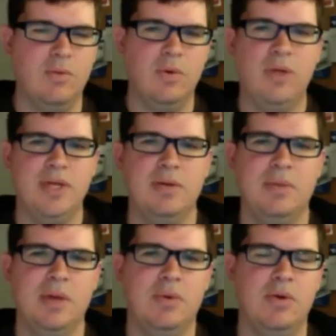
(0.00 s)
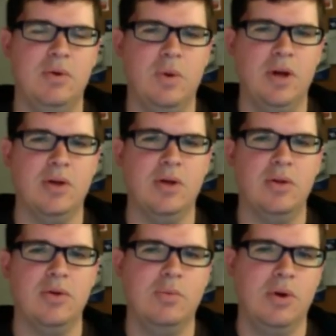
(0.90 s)
when we tell people who want to
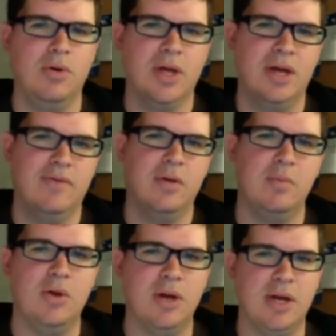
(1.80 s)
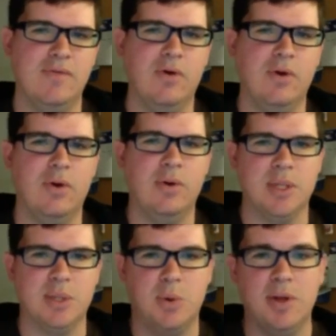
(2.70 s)
include both kind of community
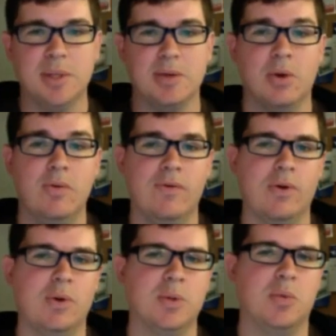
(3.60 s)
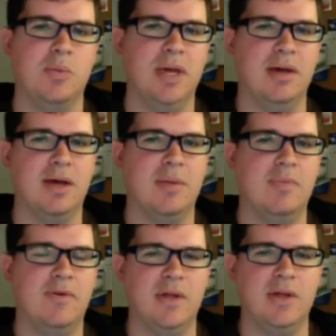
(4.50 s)
photos as well as their own photos when making a
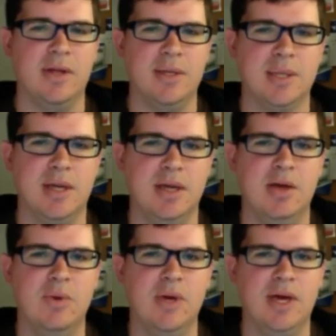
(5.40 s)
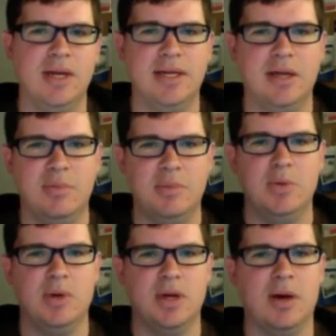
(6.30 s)
top 50 list, we kind of tell them
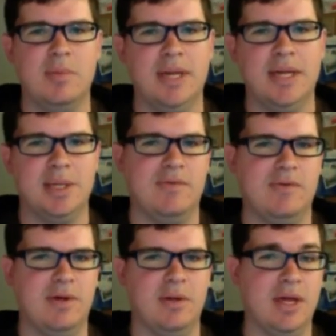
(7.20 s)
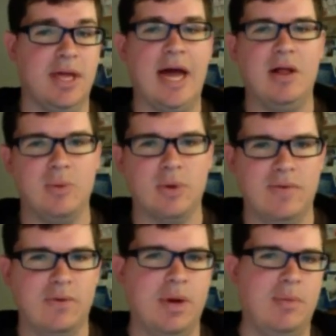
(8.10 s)
to do a combination of a gallery
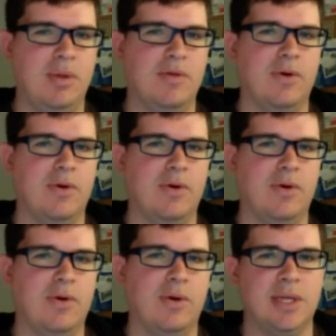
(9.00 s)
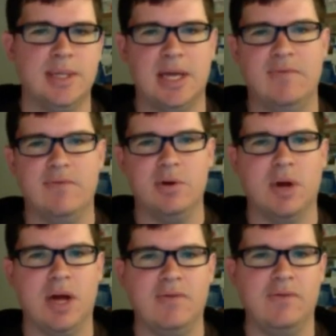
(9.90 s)
for public photos and a set for your
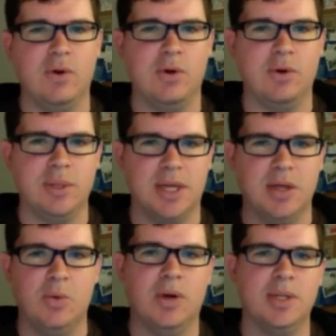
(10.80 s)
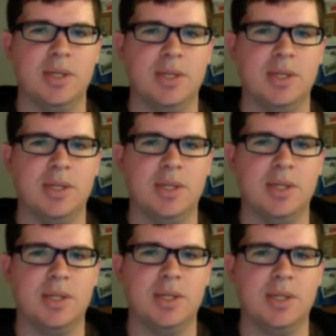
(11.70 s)
private photos that you want to share.
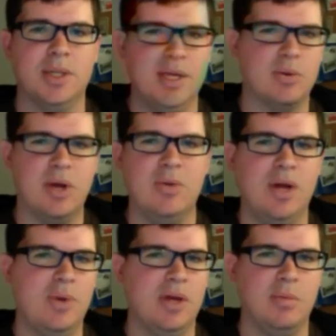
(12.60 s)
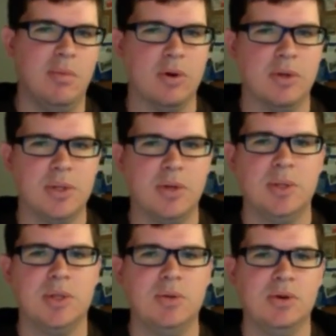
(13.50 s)
Is there any way we could merge
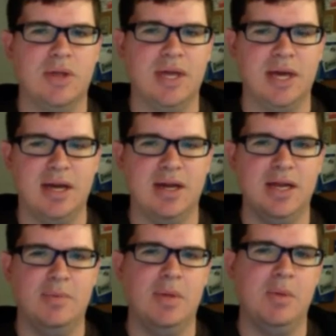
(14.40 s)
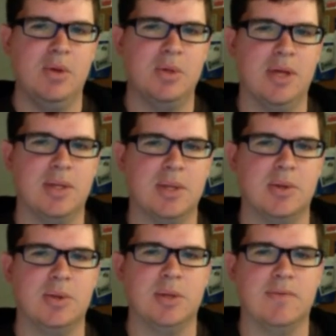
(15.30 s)
those two, or do they kind of need to be mutually
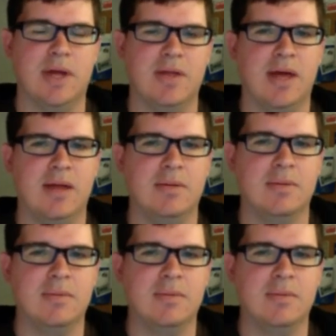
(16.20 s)
exclusive like that?